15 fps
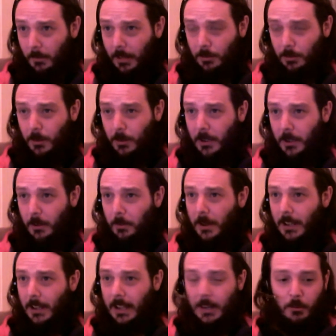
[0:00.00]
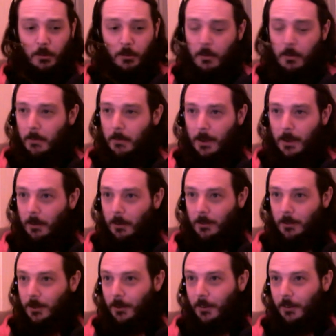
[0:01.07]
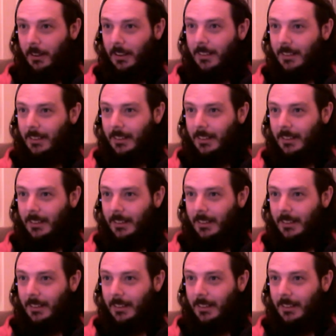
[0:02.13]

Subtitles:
that's where he'll play. Anyone remember Kolo Touré?